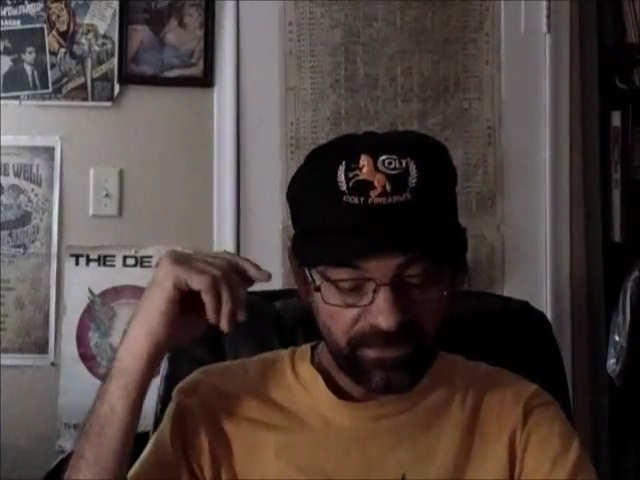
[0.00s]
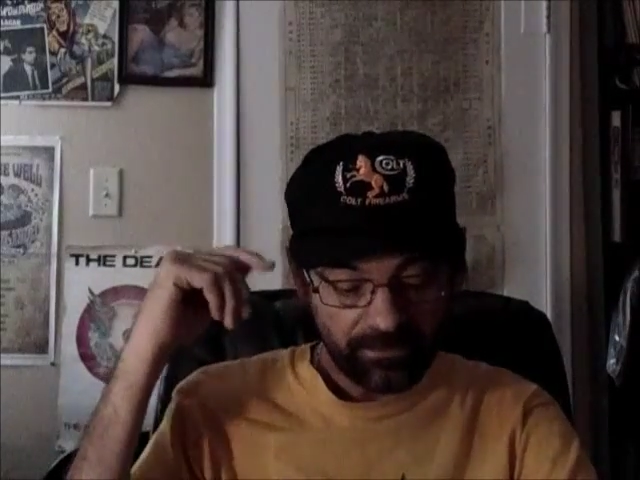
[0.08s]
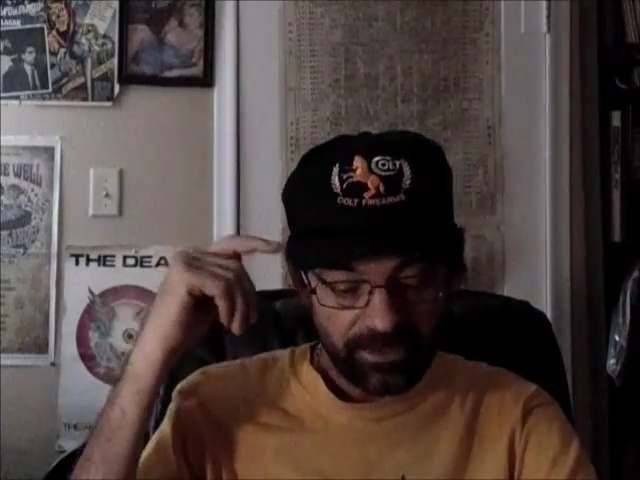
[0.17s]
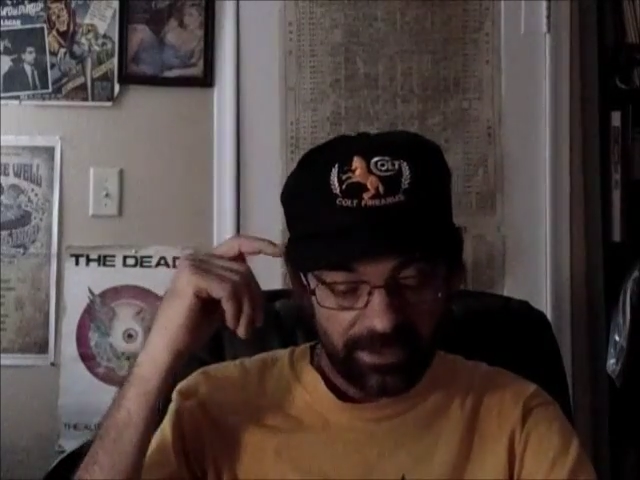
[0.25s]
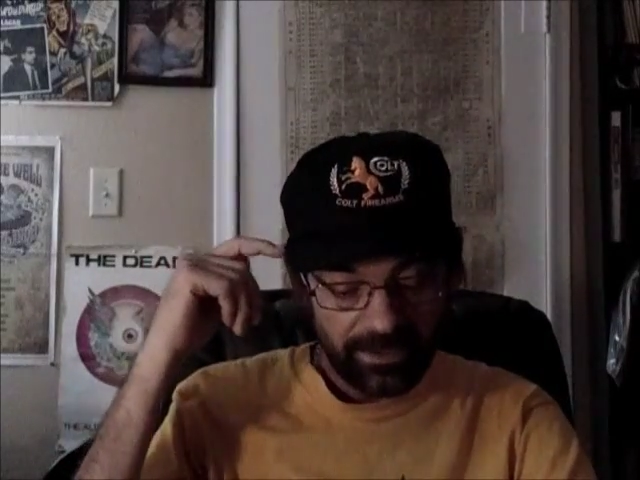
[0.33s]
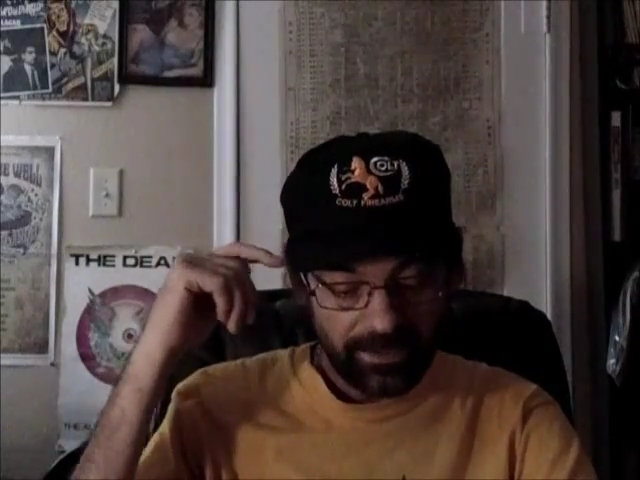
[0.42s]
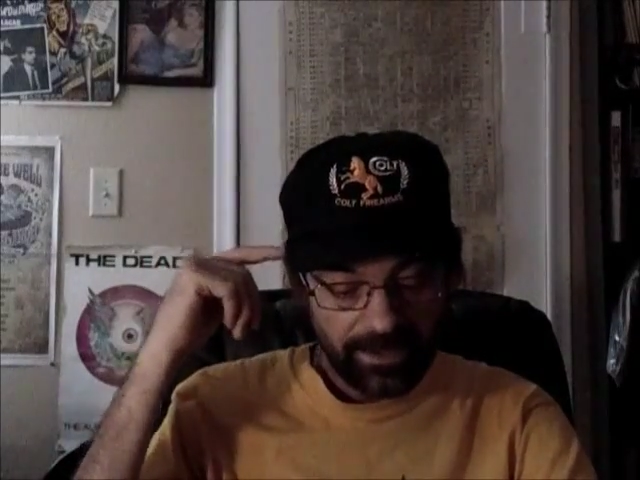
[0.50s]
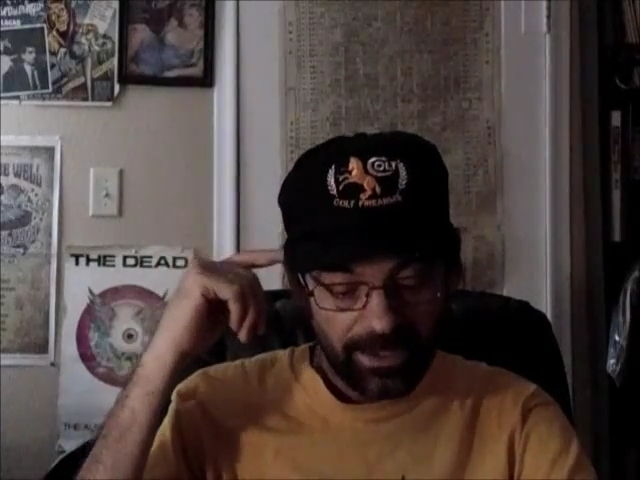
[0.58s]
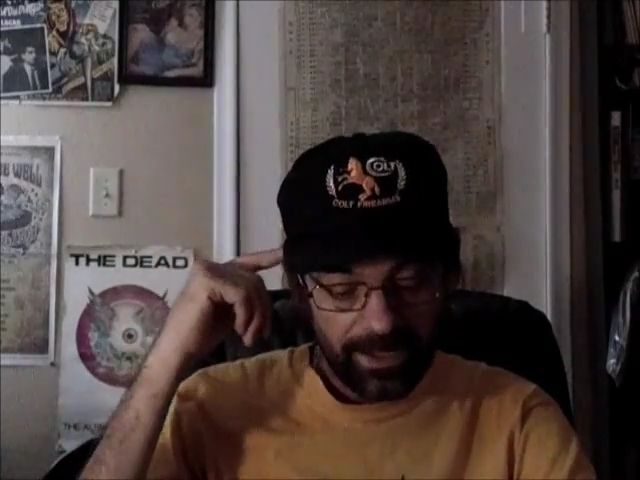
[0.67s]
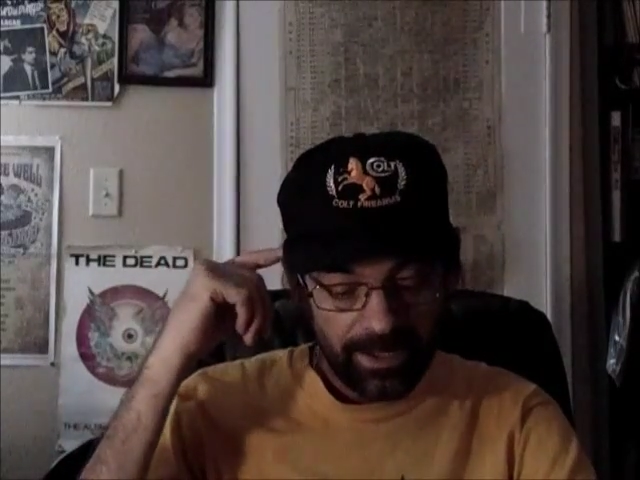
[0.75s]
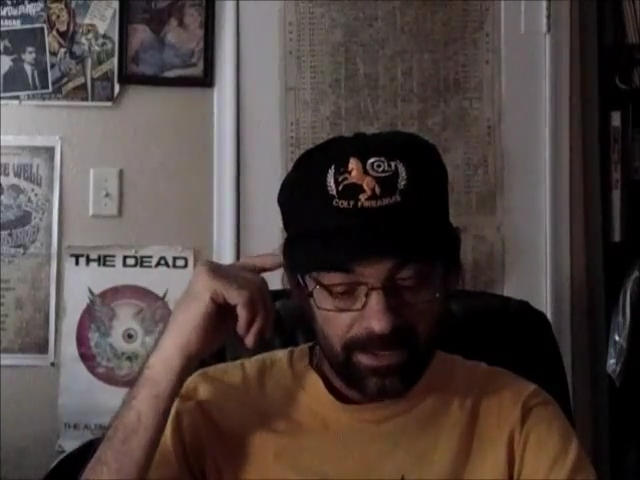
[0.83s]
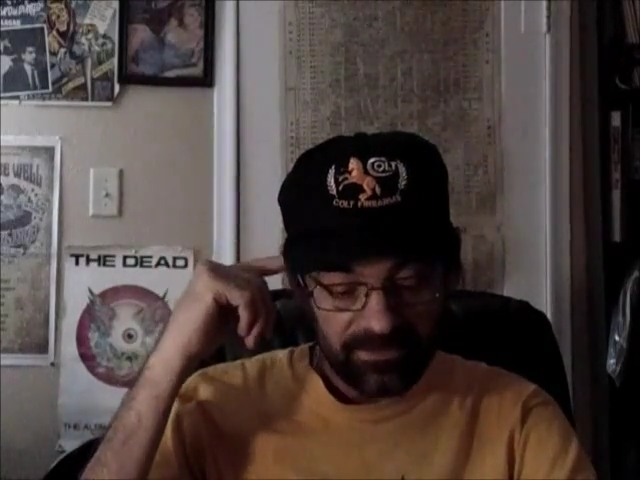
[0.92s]
Okay,
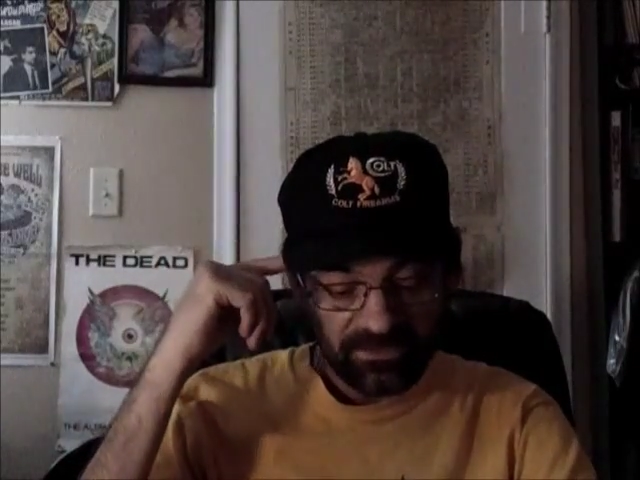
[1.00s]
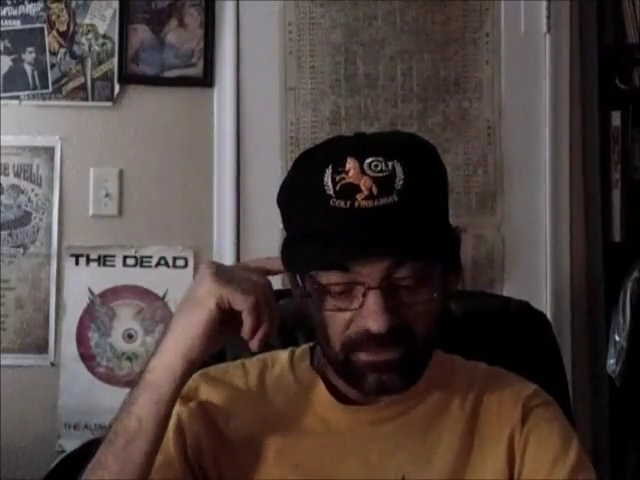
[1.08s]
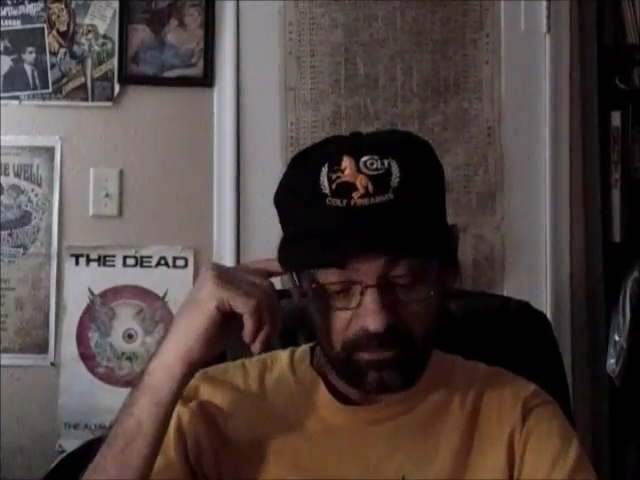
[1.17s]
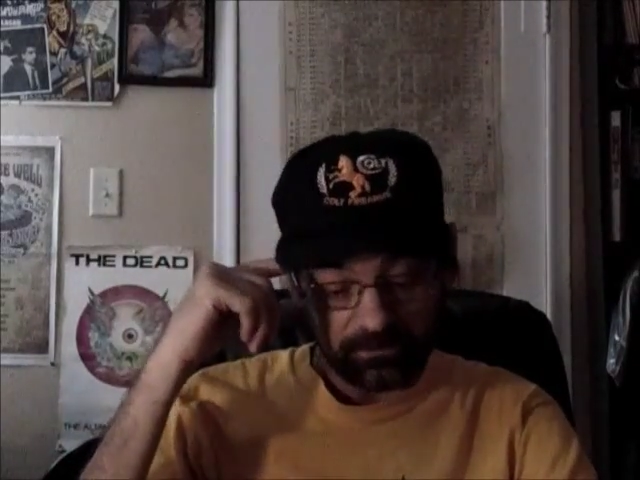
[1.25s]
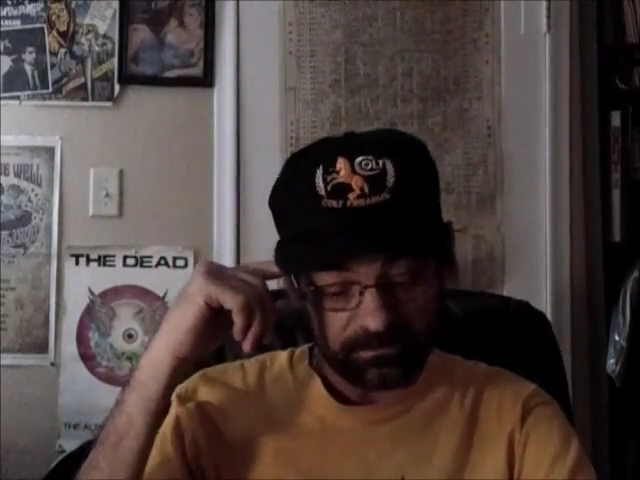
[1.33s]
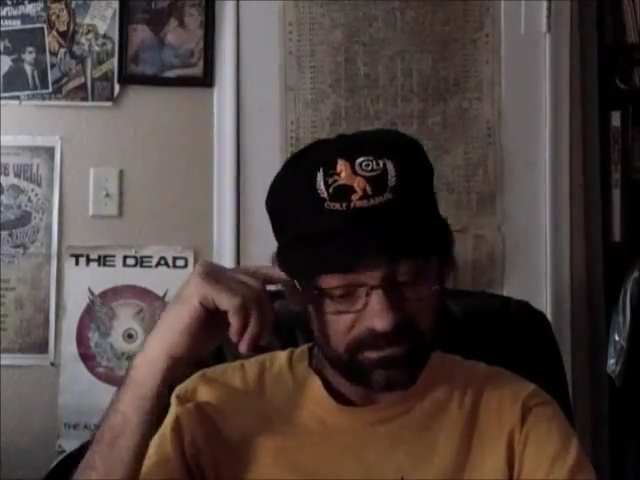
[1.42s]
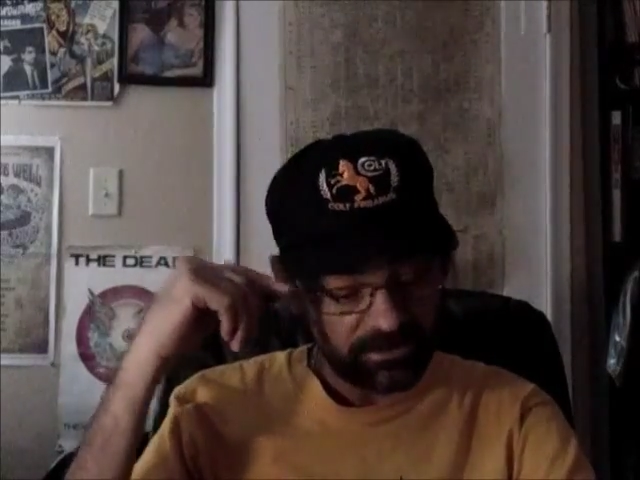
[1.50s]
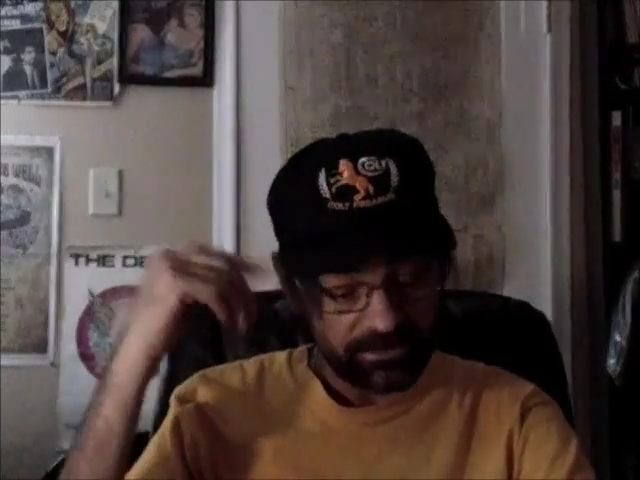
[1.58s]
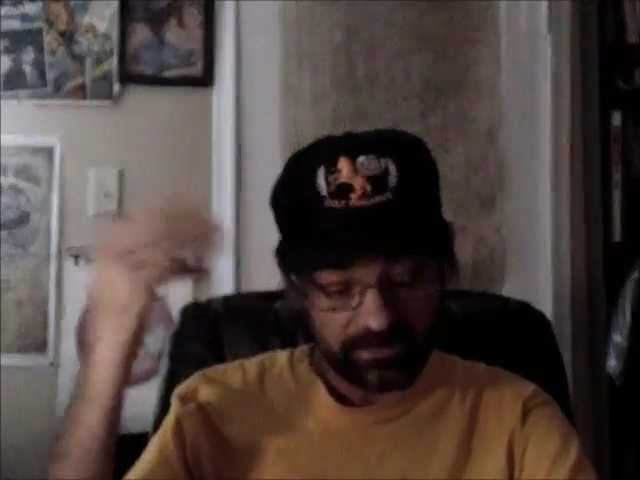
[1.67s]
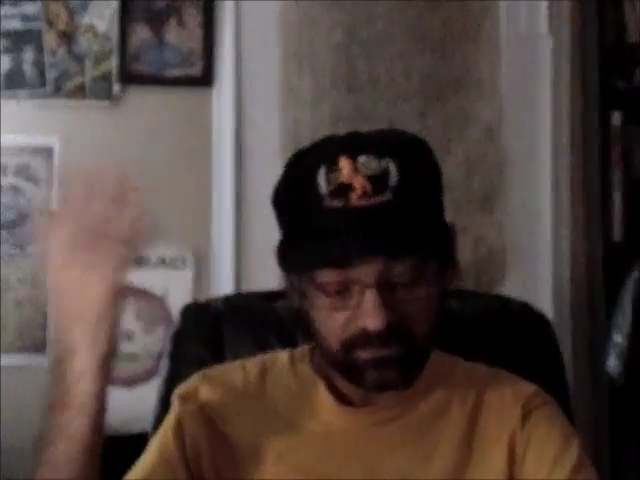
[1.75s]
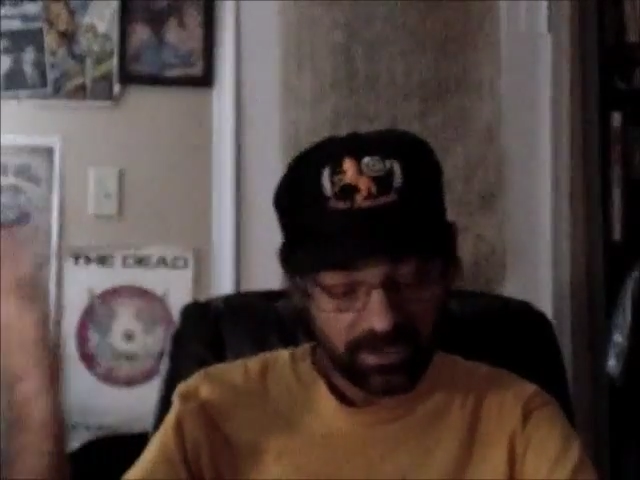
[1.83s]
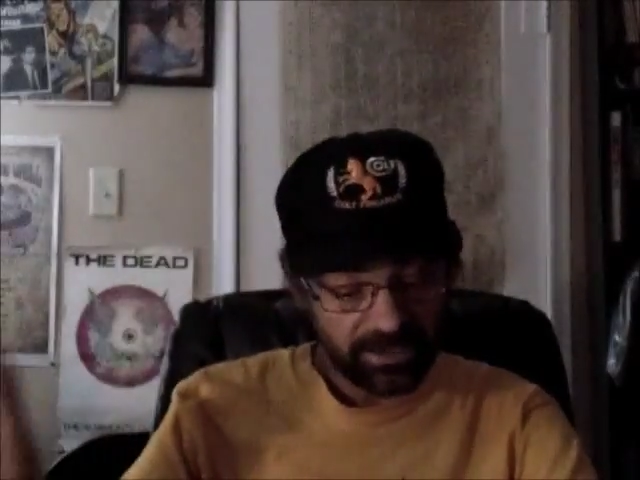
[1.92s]
and so, you know,
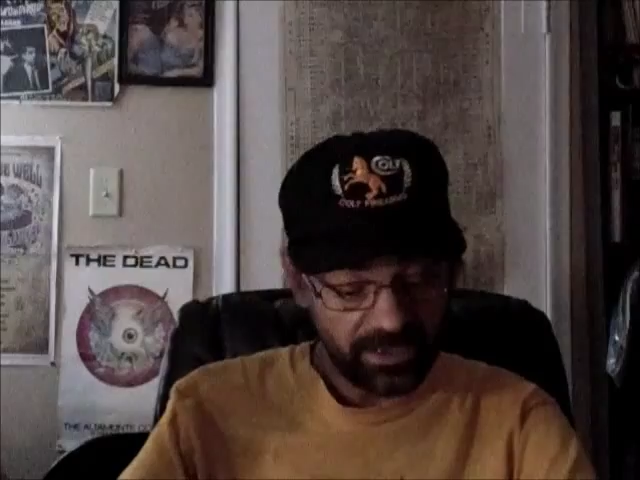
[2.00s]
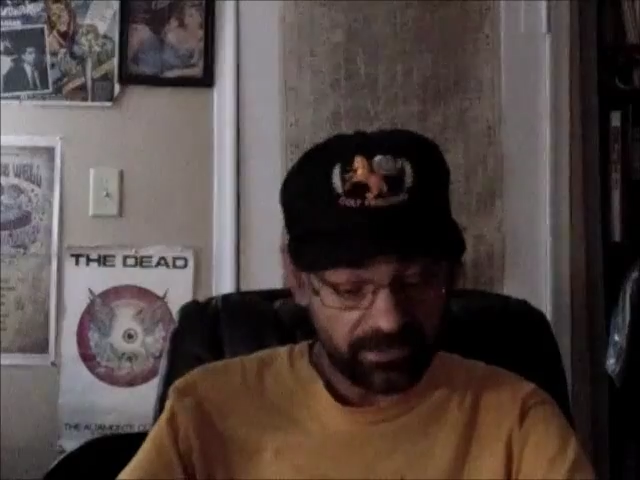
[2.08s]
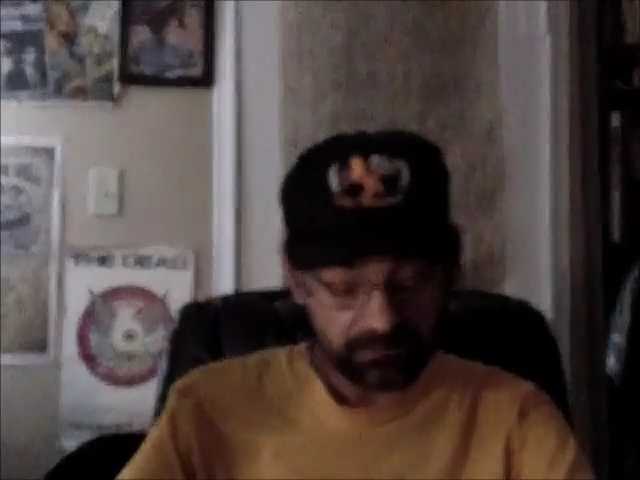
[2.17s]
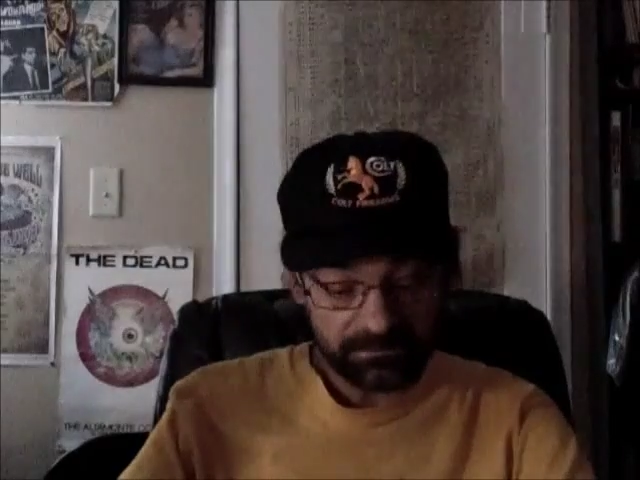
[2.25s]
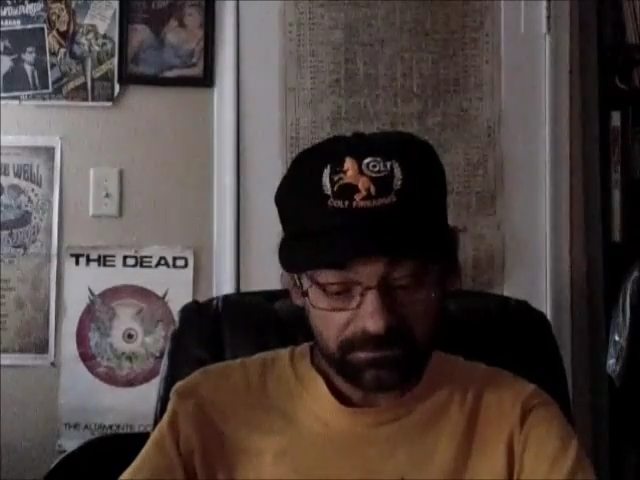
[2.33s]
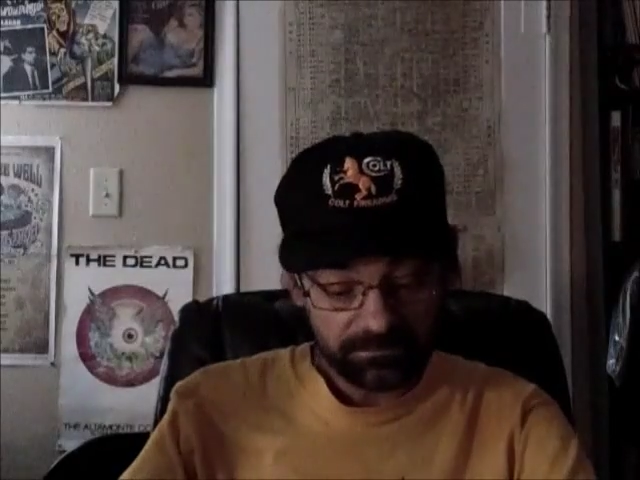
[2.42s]
again,